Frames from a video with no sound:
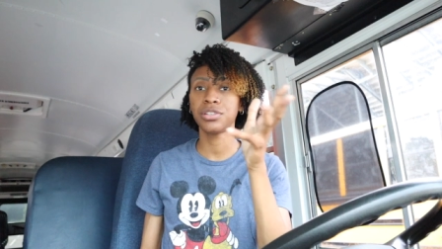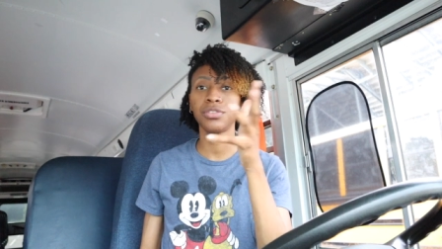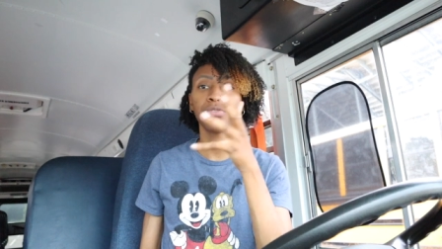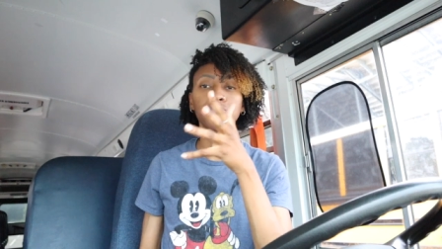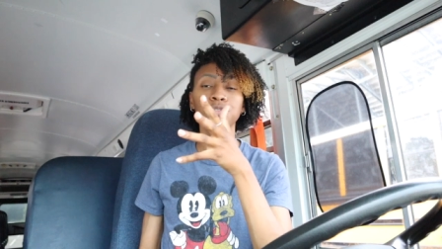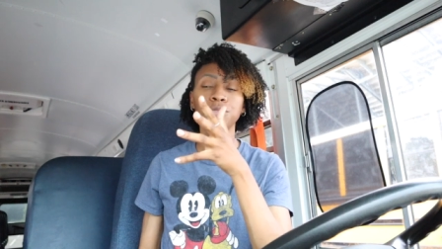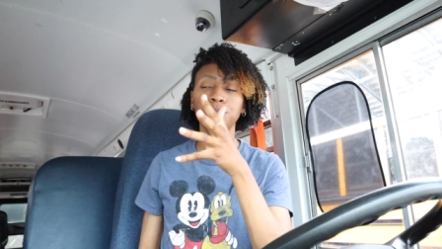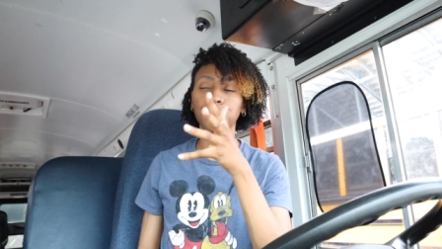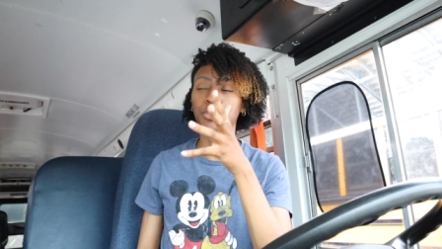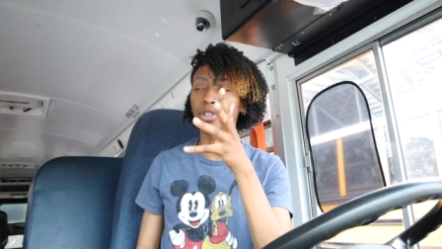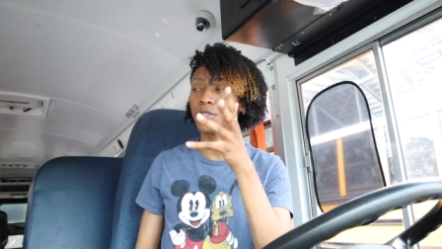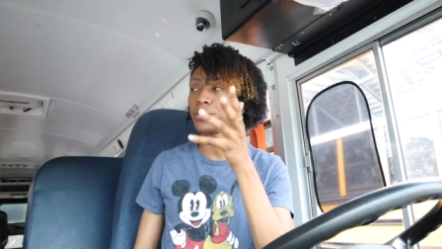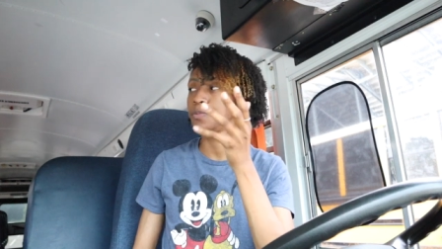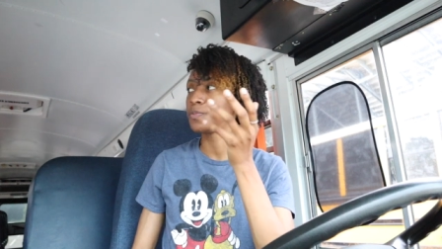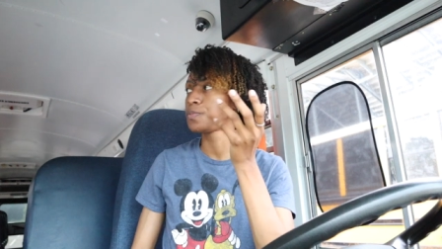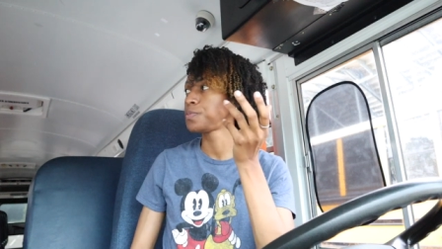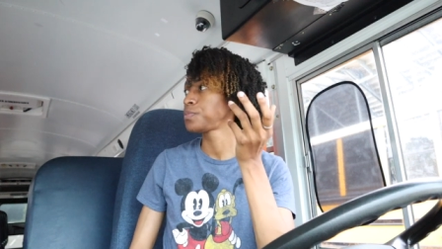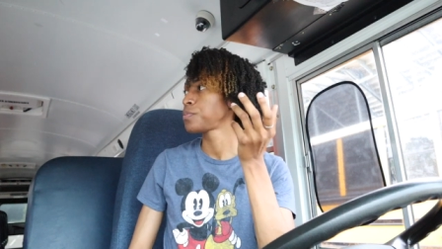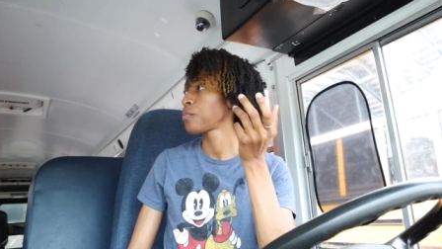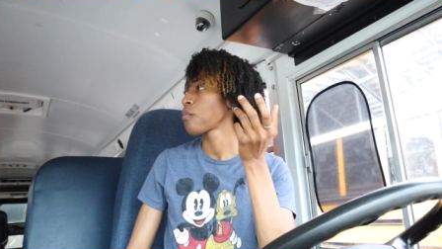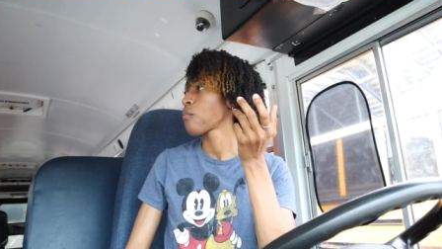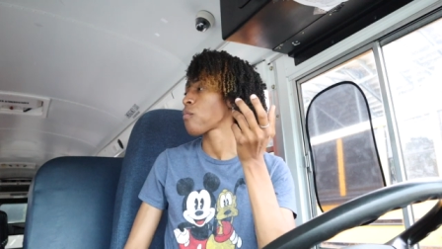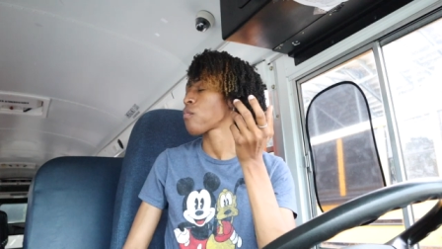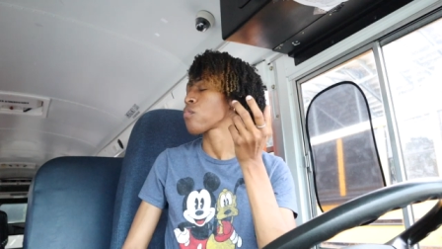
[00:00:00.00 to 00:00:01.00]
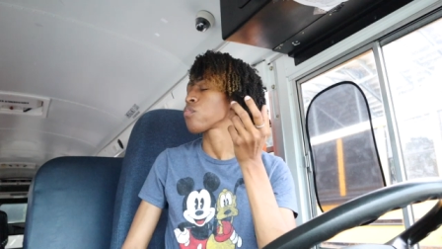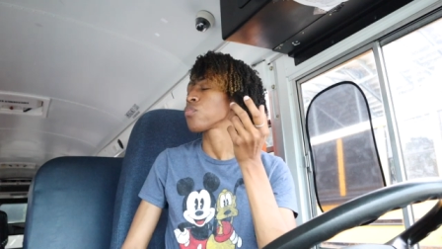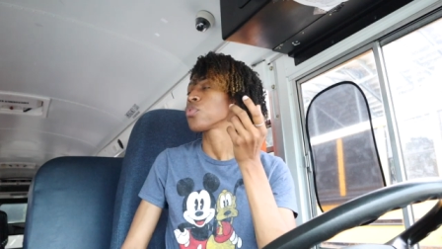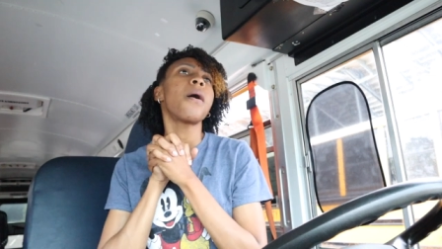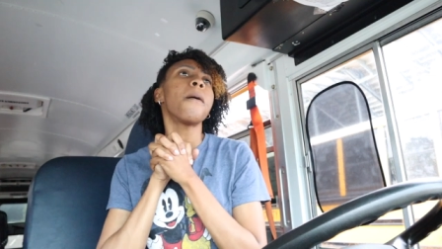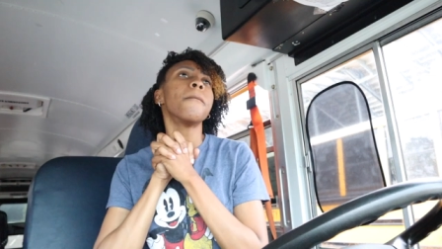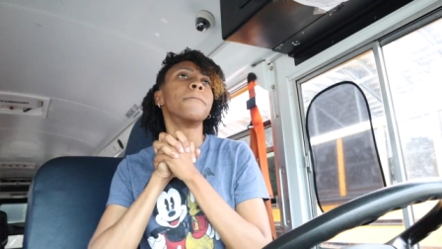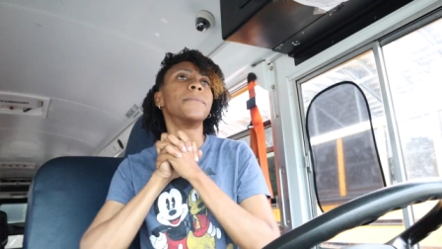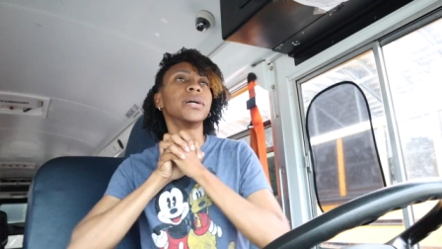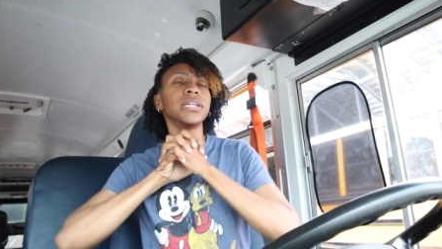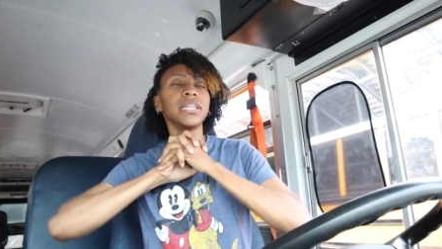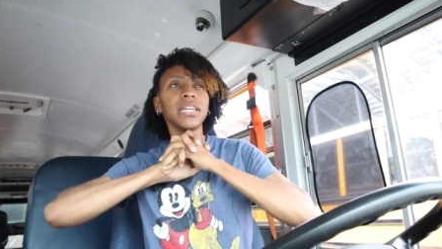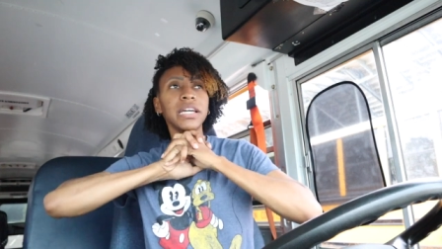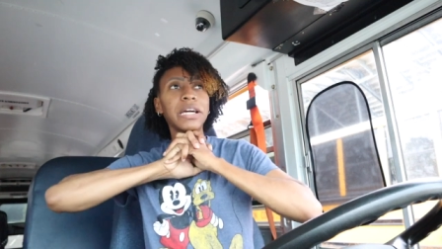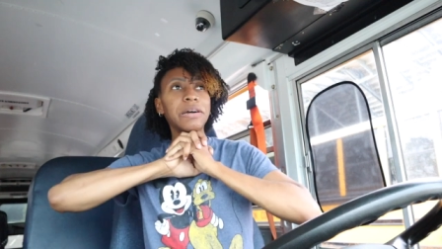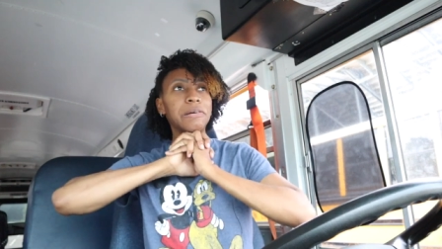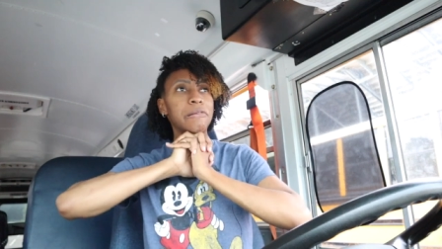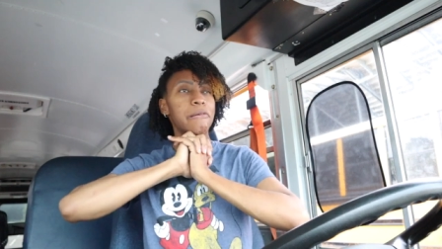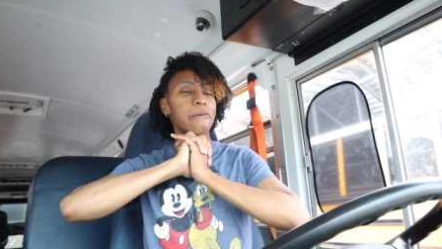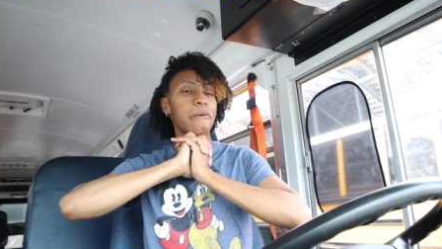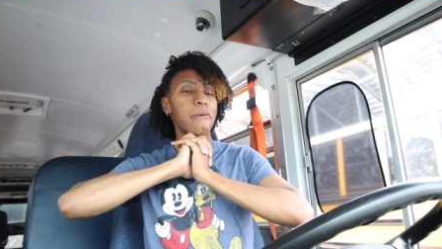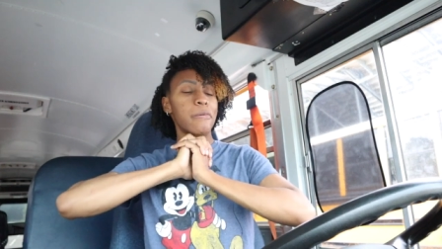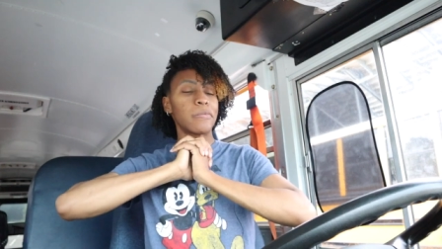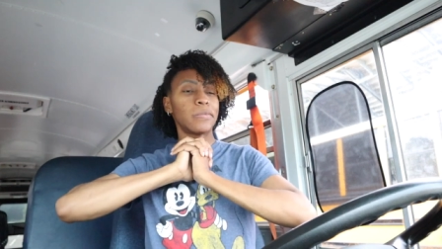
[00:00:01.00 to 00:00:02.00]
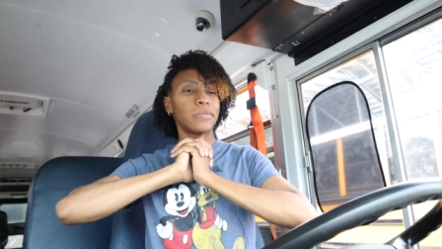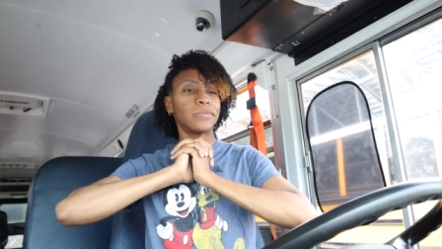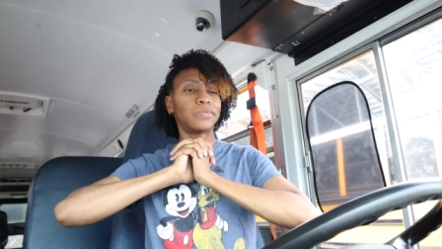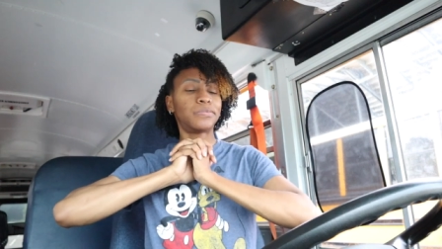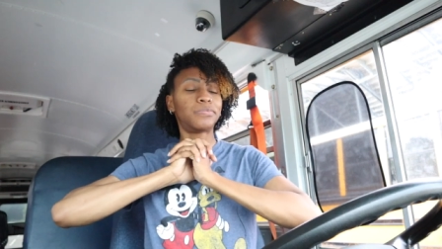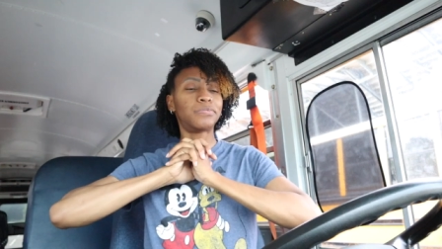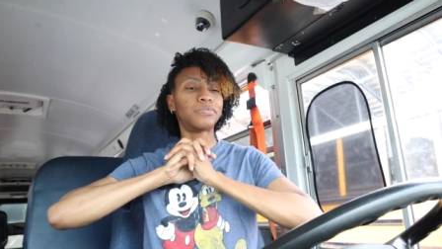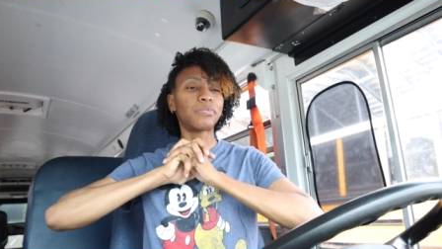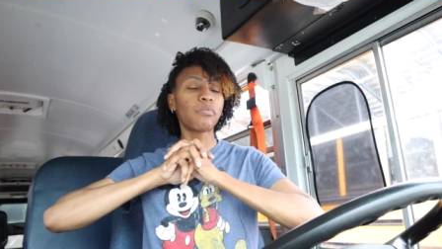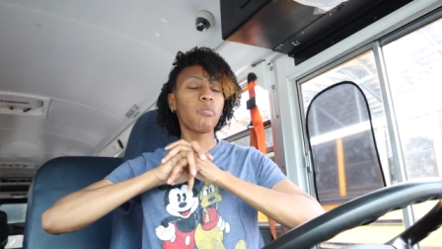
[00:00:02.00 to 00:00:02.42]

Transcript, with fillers: and Ubering. But yeah, um,